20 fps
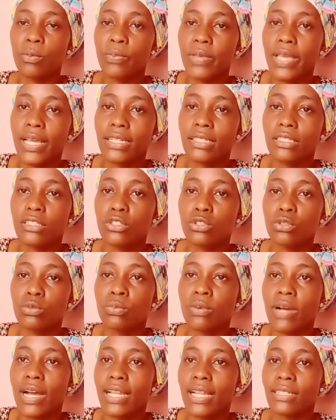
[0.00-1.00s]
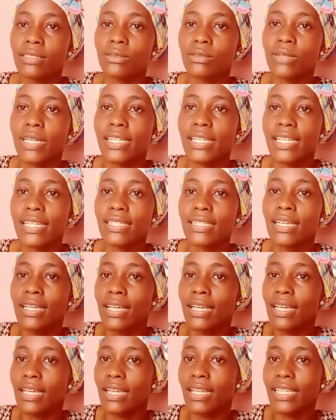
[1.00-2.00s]
tube, and you get that
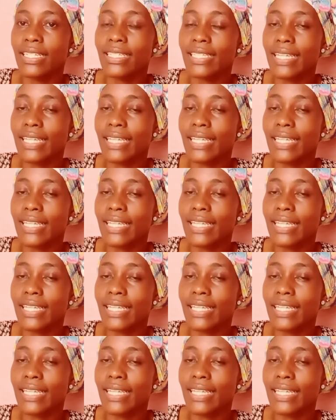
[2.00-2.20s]
it can